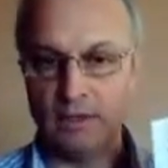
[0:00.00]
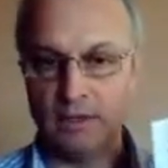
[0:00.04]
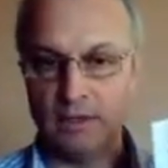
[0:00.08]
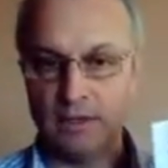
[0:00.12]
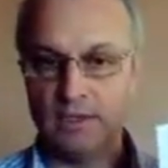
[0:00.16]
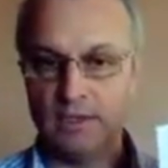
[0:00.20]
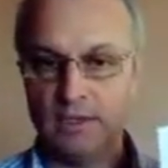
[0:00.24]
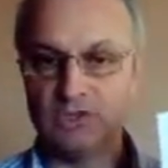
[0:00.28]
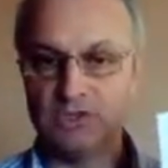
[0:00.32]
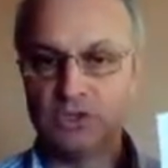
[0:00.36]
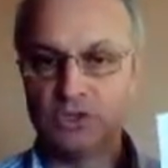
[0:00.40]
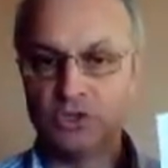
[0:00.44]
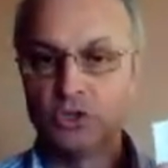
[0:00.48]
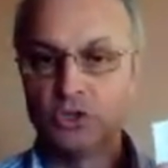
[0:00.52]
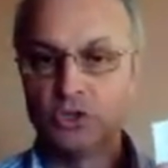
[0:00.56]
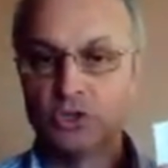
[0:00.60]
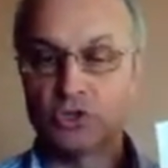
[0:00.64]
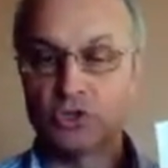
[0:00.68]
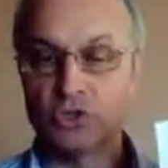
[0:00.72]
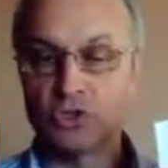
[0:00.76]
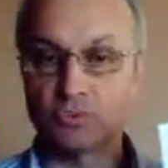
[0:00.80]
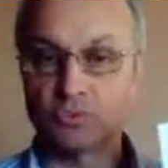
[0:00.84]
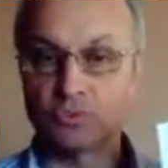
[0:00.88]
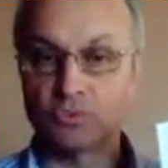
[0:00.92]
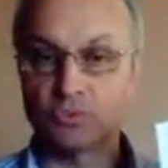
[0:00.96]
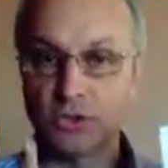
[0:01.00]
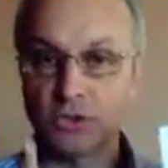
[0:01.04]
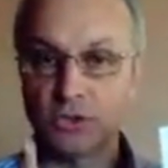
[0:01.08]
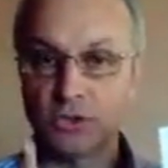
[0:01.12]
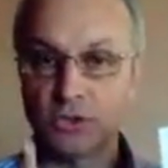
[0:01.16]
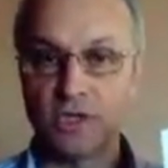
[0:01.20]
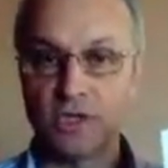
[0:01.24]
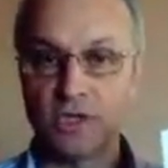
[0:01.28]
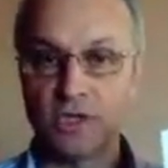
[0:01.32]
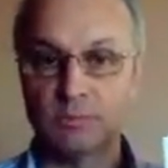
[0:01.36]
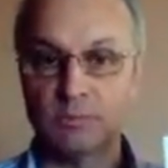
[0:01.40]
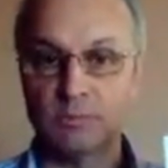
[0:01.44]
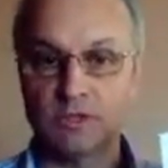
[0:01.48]
And this news is what
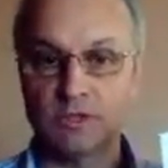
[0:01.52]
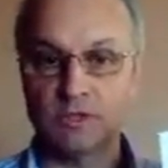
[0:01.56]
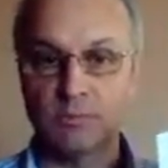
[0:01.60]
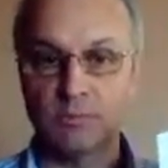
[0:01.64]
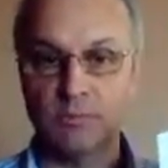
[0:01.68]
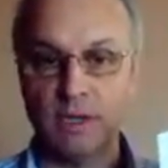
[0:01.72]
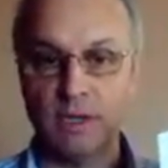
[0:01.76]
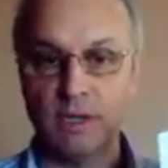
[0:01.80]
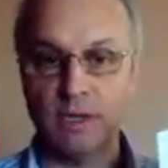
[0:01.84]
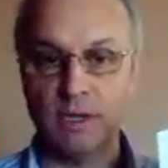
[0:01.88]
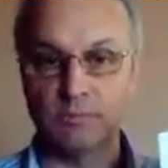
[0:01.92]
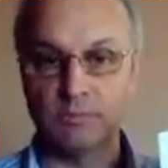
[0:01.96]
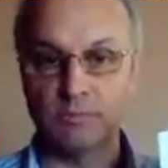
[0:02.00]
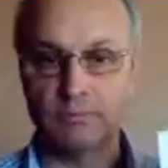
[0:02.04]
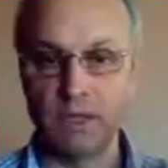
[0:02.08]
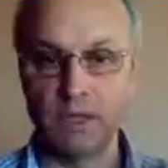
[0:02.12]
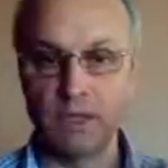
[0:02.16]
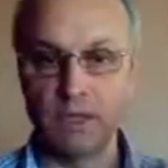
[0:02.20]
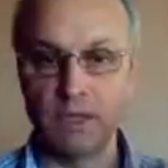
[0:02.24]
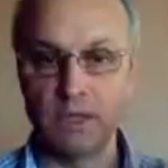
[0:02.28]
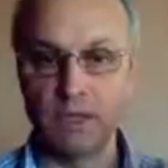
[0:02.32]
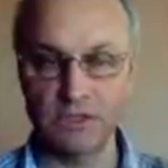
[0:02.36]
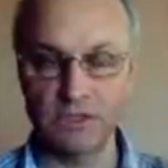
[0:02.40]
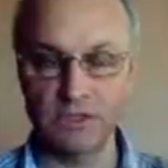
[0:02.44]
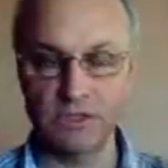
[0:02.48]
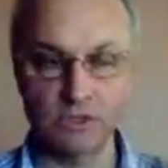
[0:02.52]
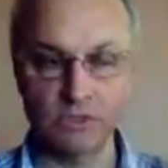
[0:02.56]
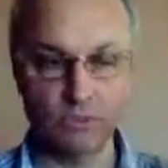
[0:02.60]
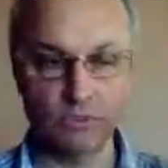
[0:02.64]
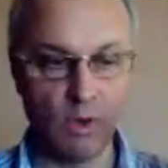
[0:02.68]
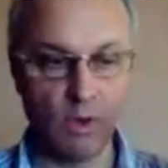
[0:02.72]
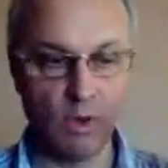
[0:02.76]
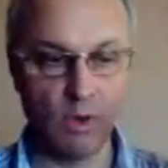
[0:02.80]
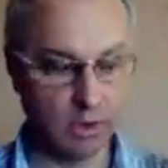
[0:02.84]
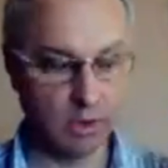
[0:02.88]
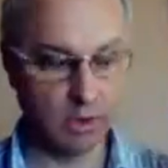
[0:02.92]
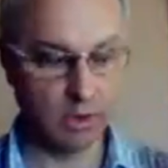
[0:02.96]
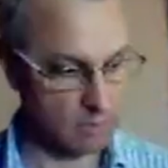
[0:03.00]
you're going to be spreading. This is
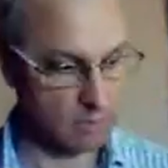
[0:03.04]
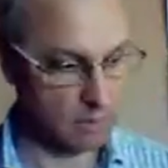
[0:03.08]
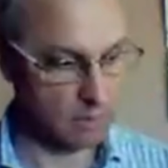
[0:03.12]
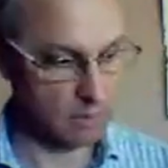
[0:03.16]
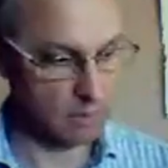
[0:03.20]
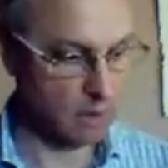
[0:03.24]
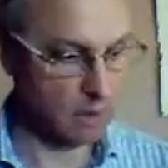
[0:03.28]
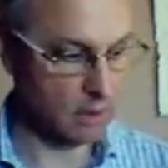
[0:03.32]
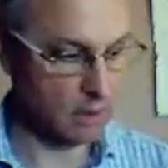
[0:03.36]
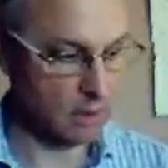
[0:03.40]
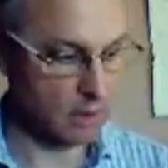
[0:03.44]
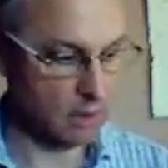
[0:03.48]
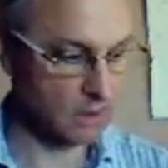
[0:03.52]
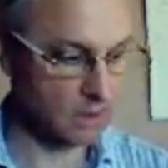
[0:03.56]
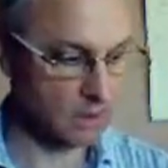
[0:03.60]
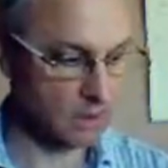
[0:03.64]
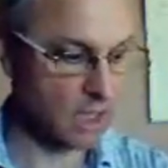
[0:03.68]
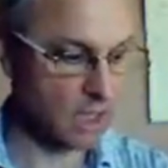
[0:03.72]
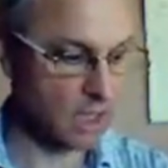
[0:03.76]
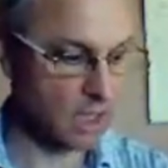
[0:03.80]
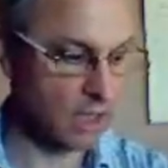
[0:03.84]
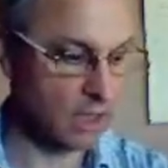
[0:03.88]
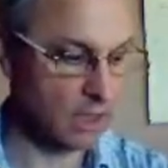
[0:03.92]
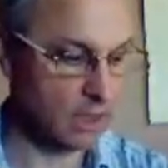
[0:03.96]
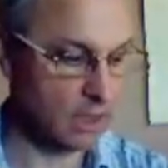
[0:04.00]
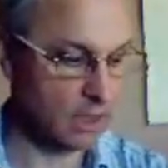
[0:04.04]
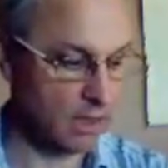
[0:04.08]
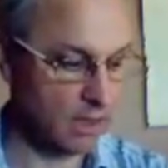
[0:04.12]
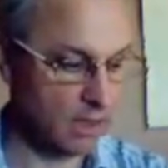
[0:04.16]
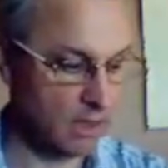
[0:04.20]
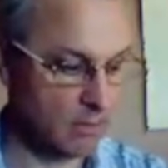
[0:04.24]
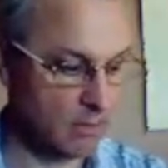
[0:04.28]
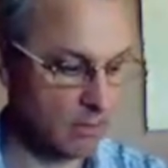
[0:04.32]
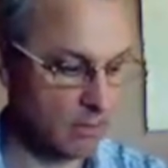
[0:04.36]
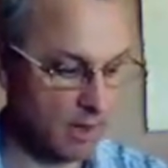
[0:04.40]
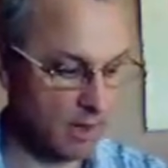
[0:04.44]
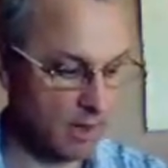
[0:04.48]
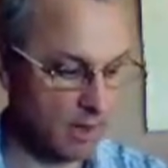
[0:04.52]
what this
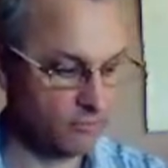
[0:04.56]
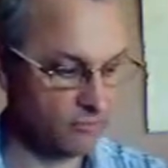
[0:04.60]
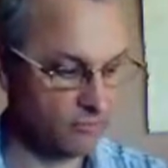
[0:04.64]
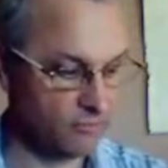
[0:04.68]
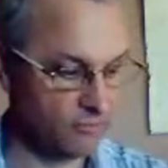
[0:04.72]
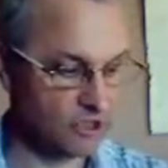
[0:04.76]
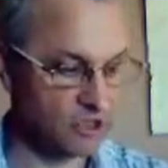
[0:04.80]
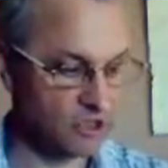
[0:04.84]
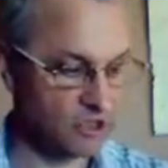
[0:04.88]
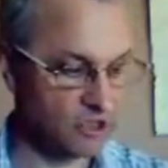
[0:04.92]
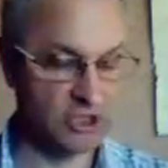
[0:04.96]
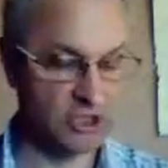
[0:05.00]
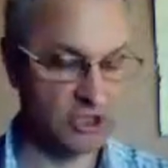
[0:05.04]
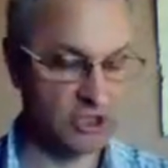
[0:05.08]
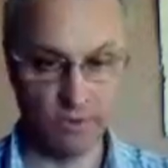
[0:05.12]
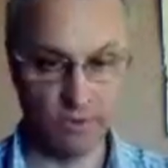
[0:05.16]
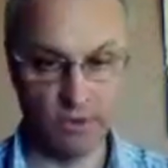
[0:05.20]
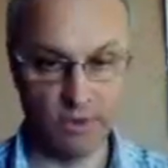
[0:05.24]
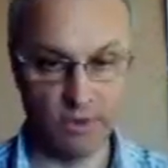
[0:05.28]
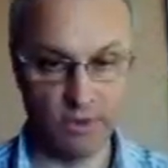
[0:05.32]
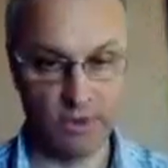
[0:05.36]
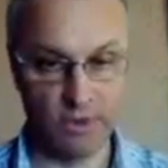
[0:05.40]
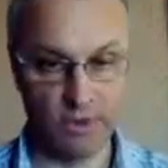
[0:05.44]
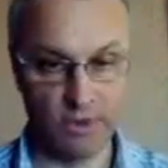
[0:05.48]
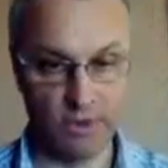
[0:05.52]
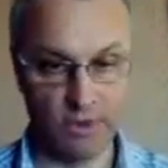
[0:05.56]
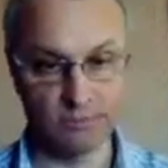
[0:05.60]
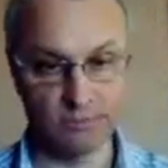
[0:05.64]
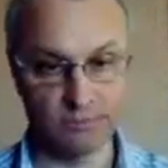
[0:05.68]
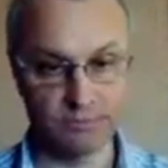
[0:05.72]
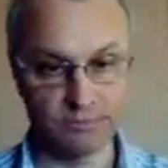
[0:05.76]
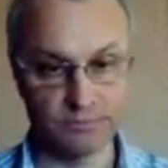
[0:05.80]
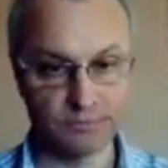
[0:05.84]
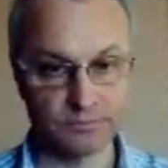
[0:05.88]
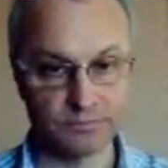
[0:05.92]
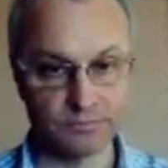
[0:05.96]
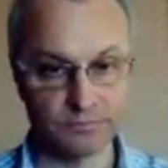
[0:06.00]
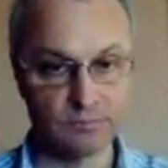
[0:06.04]
guy, my friend jjrage,
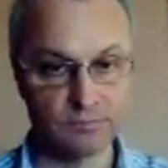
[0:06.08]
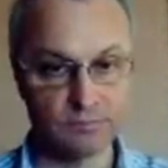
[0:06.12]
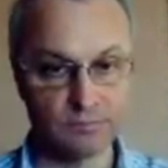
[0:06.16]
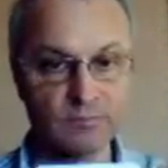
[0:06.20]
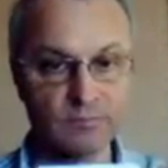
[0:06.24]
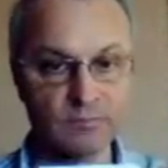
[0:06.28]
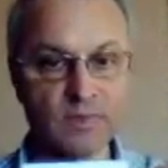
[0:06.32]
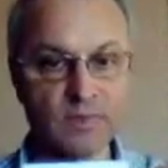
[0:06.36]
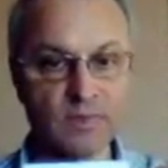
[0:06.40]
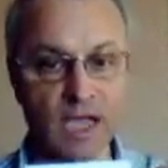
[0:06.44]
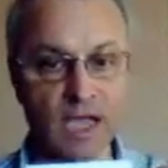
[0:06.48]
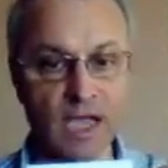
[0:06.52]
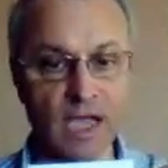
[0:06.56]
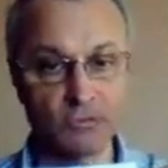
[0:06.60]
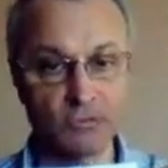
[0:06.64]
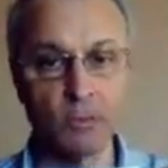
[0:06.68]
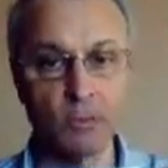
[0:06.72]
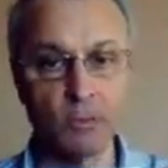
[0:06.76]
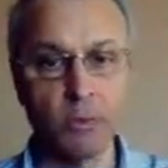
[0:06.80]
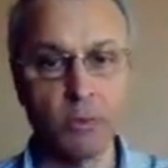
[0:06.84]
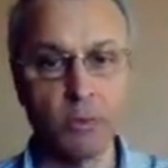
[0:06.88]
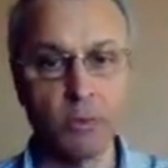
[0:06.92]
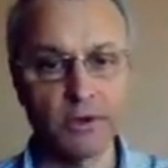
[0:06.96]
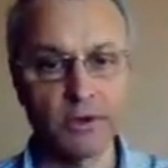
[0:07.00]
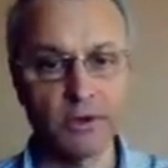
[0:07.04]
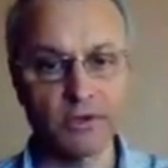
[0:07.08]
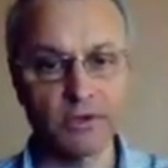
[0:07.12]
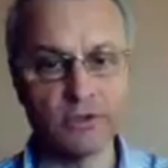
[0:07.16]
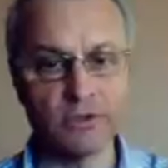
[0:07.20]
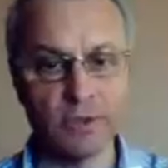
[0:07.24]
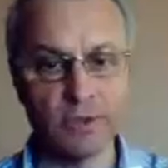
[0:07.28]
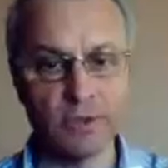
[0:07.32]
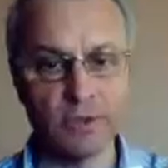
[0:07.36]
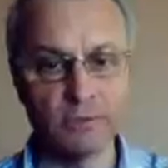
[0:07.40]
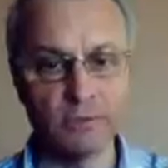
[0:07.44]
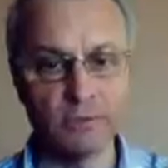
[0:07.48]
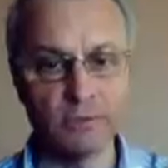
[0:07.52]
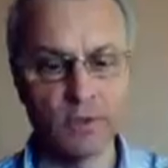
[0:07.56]
has reported to
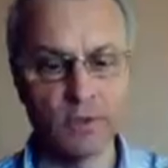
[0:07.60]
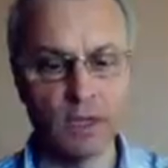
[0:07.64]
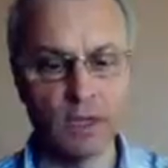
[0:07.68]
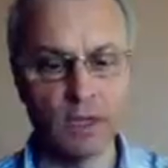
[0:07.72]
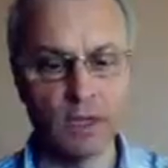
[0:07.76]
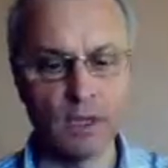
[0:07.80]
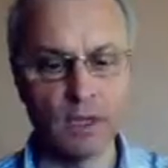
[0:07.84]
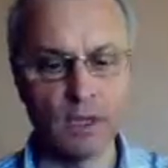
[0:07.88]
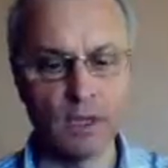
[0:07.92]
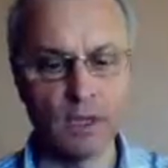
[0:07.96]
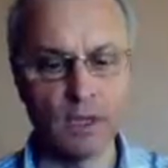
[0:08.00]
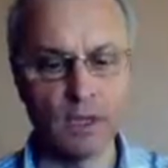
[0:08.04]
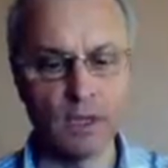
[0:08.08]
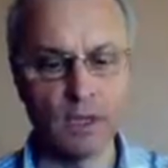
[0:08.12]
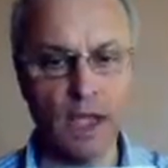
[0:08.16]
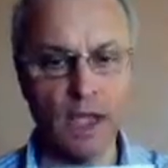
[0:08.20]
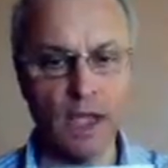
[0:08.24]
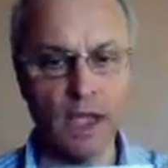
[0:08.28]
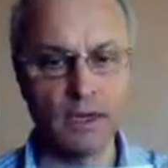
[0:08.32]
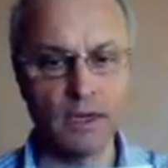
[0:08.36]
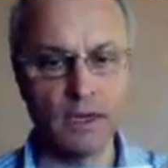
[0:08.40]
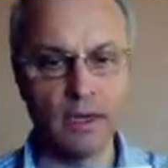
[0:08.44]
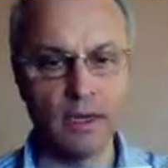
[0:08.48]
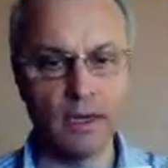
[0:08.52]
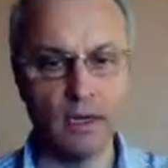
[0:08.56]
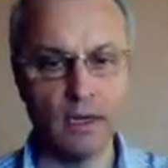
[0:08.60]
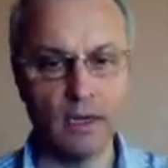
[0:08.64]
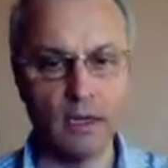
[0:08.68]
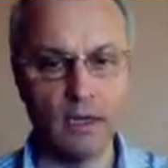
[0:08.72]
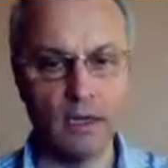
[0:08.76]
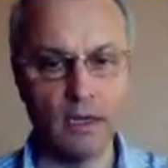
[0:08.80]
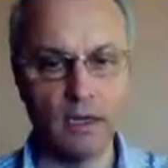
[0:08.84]
me, and